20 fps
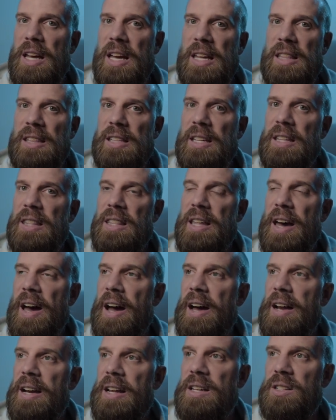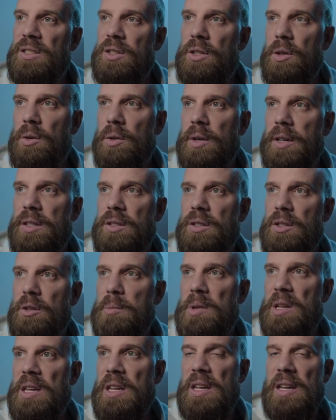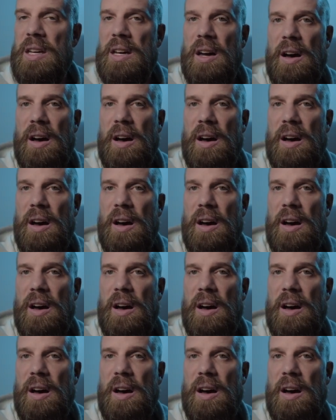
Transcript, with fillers: and then that is going to be